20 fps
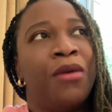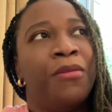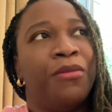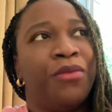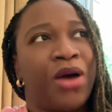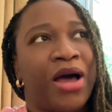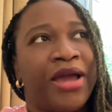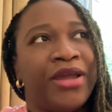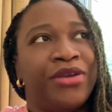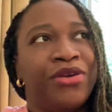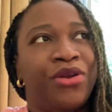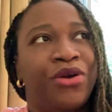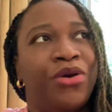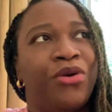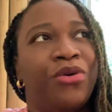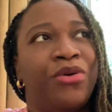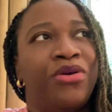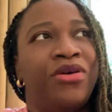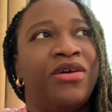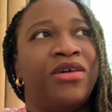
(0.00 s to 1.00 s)
but I
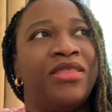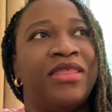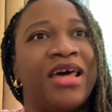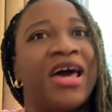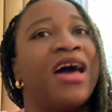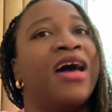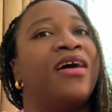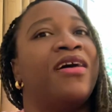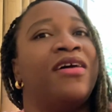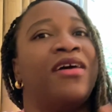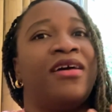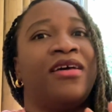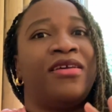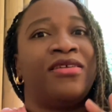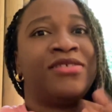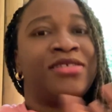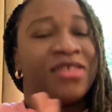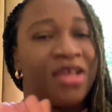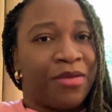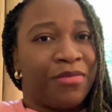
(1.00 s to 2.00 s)
know that
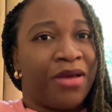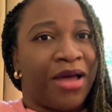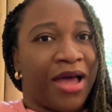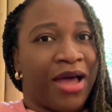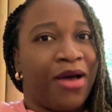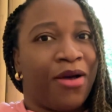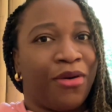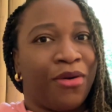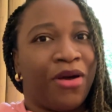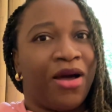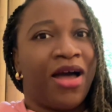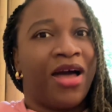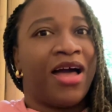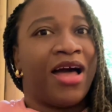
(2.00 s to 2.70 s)
somehow